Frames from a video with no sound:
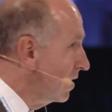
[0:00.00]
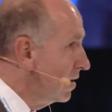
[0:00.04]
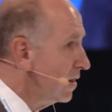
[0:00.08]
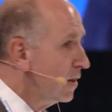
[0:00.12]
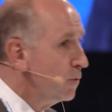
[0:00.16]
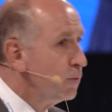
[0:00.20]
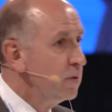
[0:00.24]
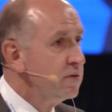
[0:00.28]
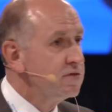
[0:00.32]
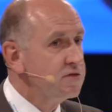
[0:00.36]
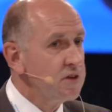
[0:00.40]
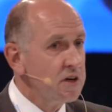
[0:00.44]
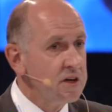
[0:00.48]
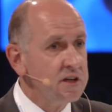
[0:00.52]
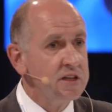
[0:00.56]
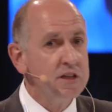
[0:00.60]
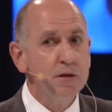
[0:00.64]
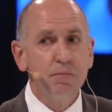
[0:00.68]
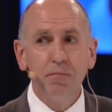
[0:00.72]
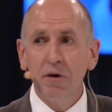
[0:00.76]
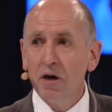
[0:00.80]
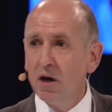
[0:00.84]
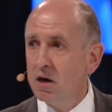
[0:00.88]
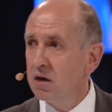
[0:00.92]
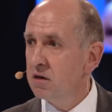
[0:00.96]
than we've done in the
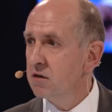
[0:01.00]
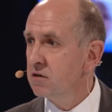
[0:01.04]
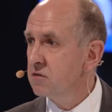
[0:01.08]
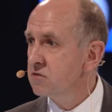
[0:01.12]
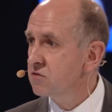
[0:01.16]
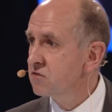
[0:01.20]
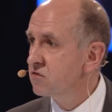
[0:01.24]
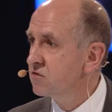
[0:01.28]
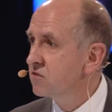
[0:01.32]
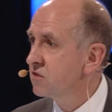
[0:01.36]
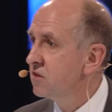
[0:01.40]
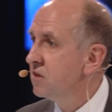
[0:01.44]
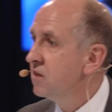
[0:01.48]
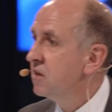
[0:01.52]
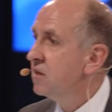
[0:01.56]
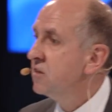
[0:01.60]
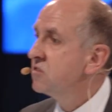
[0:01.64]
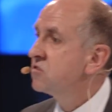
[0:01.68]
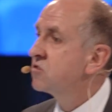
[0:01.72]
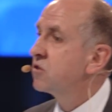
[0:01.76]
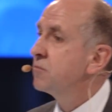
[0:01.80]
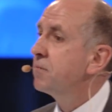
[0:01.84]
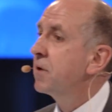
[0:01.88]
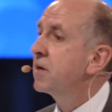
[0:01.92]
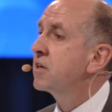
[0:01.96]
past
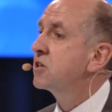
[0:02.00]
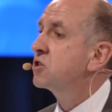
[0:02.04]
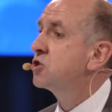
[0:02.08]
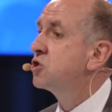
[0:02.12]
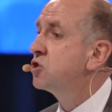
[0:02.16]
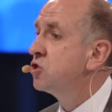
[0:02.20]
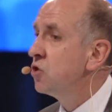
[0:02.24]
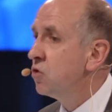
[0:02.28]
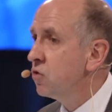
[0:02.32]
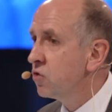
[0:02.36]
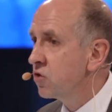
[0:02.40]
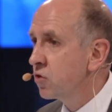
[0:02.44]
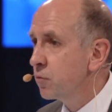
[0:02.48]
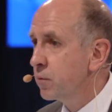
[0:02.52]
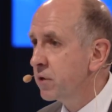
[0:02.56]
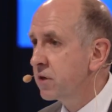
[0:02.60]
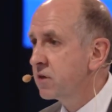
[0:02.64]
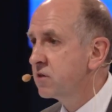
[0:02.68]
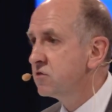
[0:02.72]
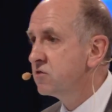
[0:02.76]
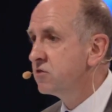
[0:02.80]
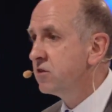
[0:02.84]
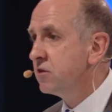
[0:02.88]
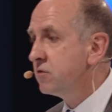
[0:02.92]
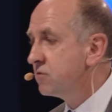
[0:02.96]
to make sure that we're
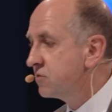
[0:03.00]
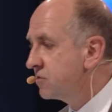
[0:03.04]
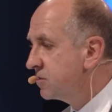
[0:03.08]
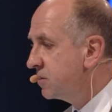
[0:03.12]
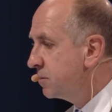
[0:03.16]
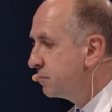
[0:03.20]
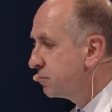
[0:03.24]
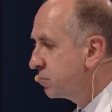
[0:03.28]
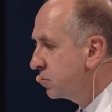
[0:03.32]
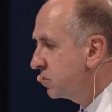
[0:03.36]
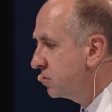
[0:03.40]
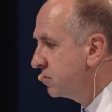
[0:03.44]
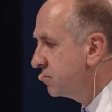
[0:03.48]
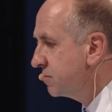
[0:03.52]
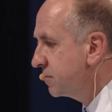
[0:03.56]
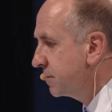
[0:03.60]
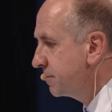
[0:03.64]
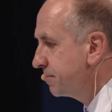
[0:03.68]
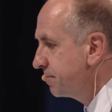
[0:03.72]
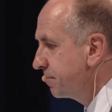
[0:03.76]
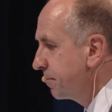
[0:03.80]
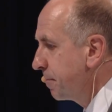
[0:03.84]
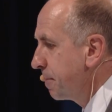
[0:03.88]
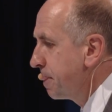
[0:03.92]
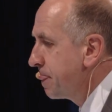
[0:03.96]
continuously improving.
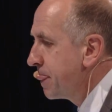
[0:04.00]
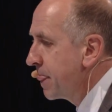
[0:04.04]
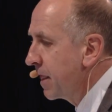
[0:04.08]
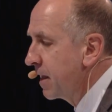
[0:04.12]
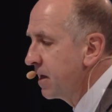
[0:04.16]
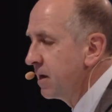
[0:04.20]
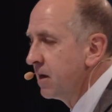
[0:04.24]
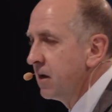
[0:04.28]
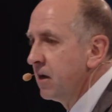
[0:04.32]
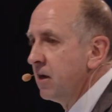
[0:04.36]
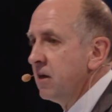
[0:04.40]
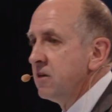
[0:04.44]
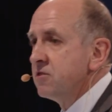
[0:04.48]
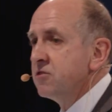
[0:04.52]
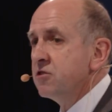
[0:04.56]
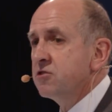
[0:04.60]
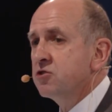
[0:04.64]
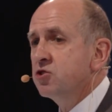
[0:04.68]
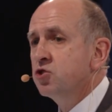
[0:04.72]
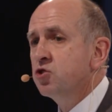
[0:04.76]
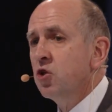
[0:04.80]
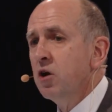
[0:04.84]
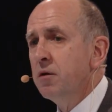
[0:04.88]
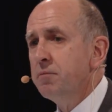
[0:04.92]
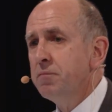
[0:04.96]
So to
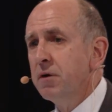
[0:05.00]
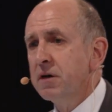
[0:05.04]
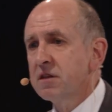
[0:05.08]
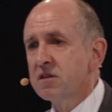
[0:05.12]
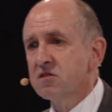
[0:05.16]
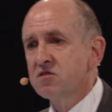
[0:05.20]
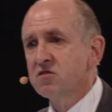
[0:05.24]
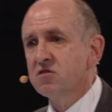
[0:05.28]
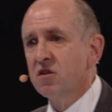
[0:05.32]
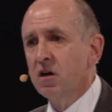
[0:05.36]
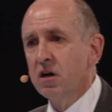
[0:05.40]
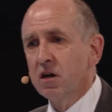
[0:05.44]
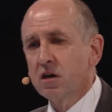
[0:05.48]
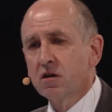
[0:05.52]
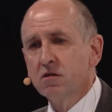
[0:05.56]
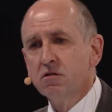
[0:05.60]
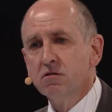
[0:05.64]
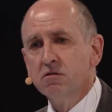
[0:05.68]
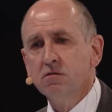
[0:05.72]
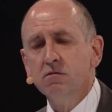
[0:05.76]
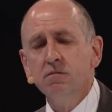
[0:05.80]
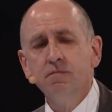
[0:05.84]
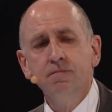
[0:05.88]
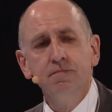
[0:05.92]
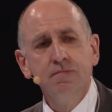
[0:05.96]
try and break the
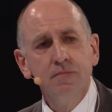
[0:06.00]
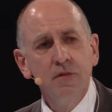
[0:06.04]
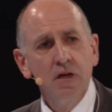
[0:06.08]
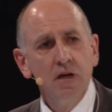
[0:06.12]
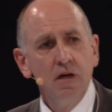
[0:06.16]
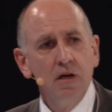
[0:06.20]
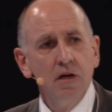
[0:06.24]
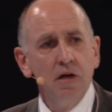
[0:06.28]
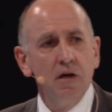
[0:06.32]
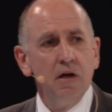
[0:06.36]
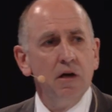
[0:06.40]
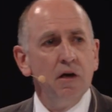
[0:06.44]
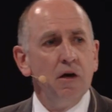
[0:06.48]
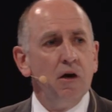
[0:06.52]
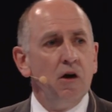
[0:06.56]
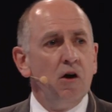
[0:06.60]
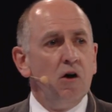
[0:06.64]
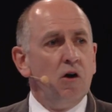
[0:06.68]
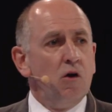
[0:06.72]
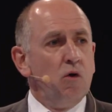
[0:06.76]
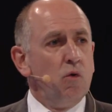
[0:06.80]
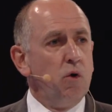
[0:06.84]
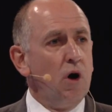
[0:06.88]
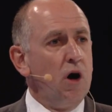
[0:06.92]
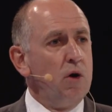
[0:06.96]
cycle,
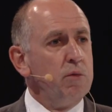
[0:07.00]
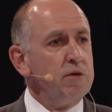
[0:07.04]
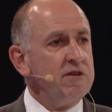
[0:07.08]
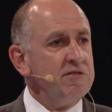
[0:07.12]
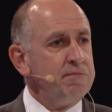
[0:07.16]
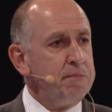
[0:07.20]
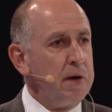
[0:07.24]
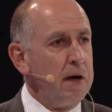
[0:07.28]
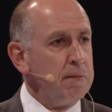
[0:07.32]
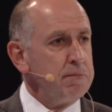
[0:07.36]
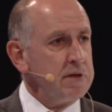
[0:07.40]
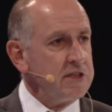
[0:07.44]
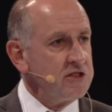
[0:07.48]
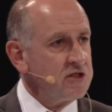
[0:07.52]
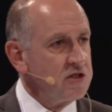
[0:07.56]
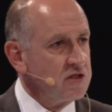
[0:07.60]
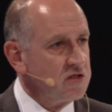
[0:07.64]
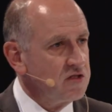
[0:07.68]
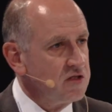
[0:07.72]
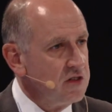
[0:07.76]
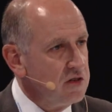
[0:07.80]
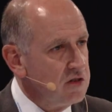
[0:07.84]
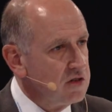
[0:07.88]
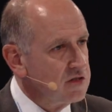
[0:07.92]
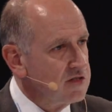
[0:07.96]
while we've published a
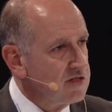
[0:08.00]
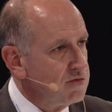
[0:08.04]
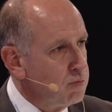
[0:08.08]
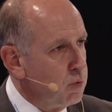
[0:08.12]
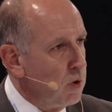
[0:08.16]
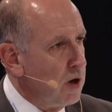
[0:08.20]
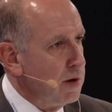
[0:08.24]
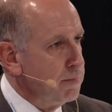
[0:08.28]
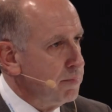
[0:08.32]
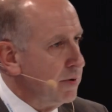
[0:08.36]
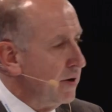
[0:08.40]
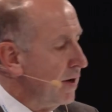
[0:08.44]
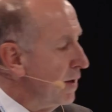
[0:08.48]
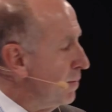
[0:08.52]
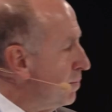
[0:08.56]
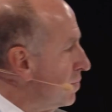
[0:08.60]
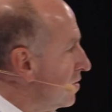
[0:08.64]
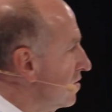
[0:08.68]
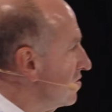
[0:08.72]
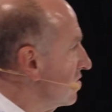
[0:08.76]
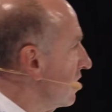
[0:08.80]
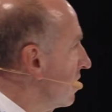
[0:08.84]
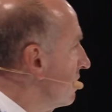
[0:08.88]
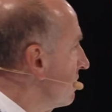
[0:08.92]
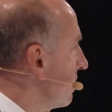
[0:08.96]
series of white papers
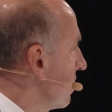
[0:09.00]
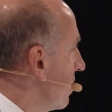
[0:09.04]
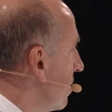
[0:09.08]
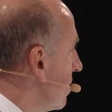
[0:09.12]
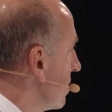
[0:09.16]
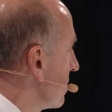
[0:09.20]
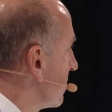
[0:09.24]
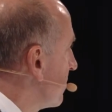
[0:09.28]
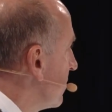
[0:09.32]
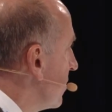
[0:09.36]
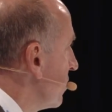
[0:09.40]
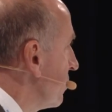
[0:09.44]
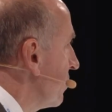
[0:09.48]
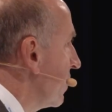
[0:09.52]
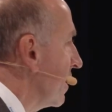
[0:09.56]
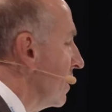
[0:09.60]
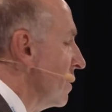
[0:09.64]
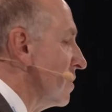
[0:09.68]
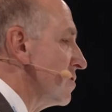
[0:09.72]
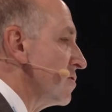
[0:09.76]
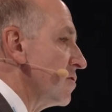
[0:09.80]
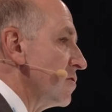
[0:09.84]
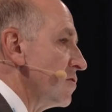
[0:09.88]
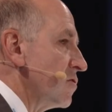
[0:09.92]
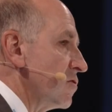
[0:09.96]
over the last few years
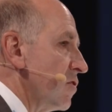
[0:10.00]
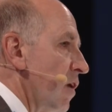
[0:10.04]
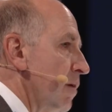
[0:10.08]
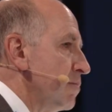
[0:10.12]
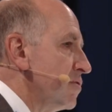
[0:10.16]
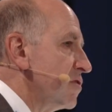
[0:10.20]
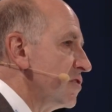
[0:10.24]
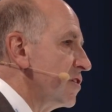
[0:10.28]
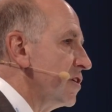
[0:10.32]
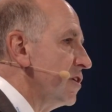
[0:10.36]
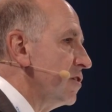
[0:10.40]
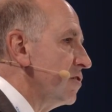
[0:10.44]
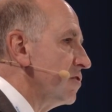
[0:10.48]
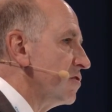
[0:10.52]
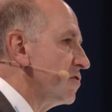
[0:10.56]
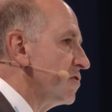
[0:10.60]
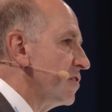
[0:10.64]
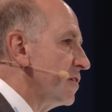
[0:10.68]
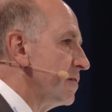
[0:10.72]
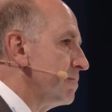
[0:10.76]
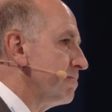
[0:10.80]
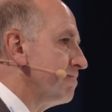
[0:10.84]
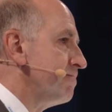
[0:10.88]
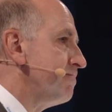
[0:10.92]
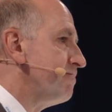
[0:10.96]
on cybersecurity.
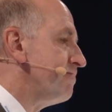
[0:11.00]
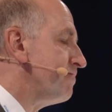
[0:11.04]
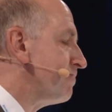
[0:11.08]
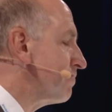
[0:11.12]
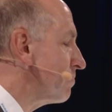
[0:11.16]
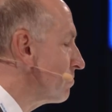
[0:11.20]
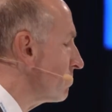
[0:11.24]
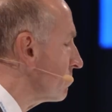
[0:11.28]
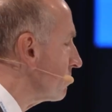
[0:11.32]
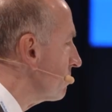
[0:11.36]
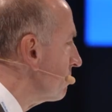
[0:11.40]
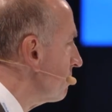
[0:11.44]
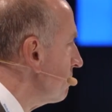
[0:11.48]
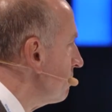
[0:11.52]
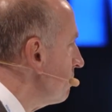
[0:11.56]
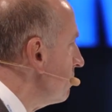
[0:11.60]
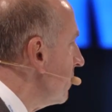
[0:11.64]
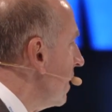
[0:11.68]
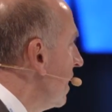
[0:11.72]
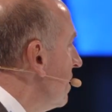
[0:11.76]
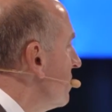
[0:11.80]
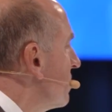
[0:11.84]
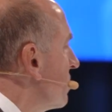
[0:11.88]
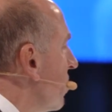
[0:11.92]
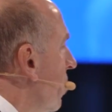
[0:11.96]

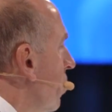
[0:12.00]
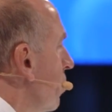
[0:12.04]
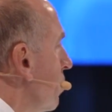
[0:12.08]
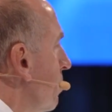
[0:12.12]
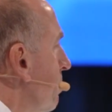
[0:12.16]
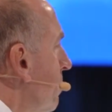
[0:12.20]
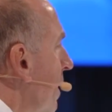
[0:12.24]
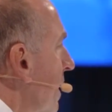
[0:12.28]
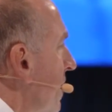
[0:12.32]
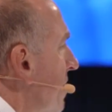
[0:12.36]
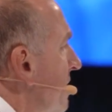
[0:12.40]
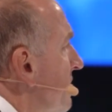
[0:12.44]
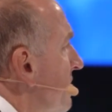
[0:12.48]
So back in